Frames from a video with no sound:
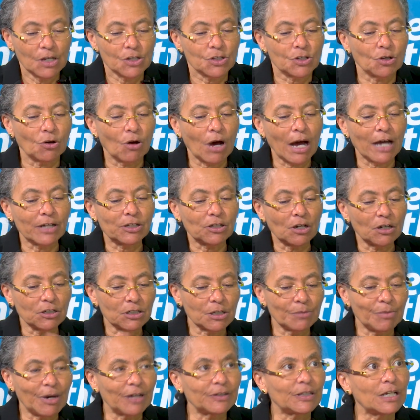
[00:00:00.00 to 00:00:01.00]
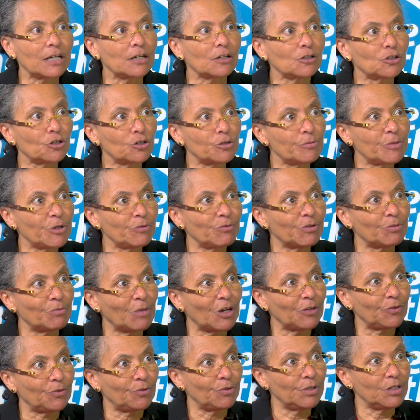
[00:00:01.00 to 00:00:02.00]
So I talked about that a little bit with
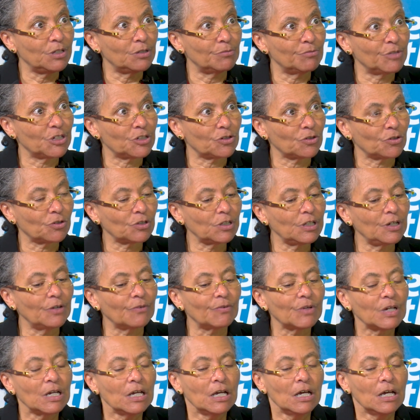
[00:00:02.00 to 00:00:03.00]
my three-dimensional cliff.